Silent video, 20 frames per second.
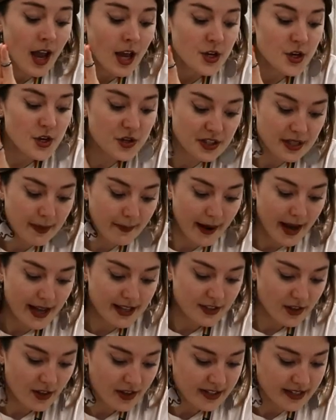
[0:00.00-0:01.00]
Using the
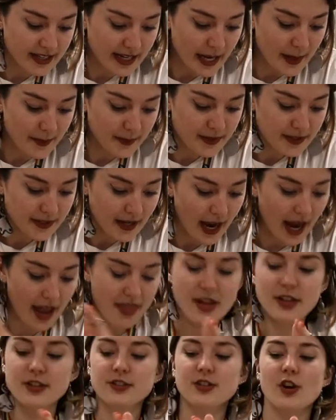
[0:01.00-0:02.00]
pads, not the tips, and
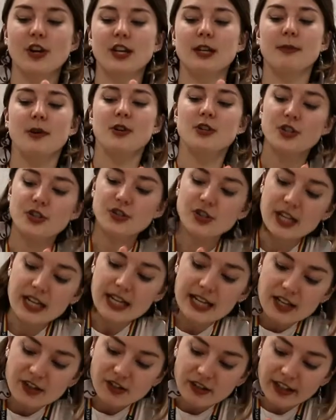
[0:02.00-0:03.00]
then circular motion. So you're
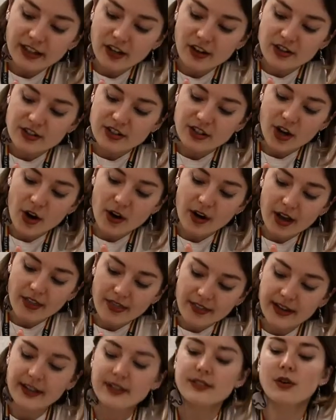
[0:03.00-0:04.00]
literally going to go like
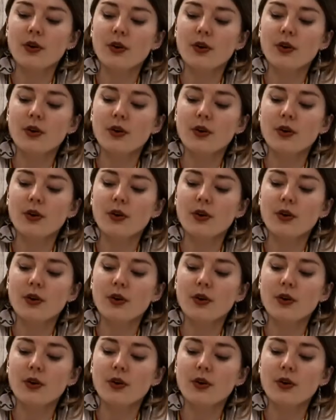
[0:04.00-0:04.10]
this